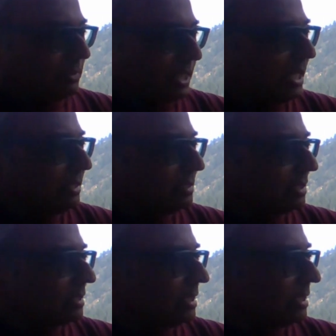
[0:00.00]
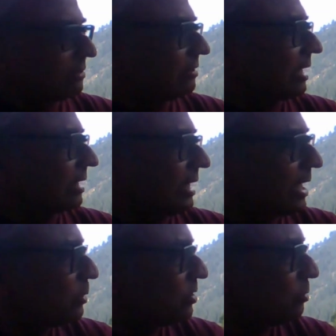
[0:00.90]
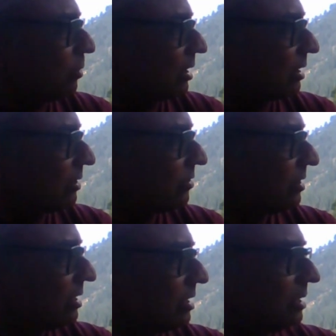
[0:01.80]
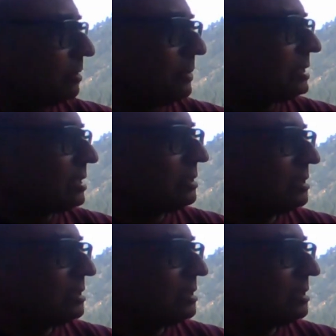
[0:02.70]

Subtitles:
AI techniques like language models, which are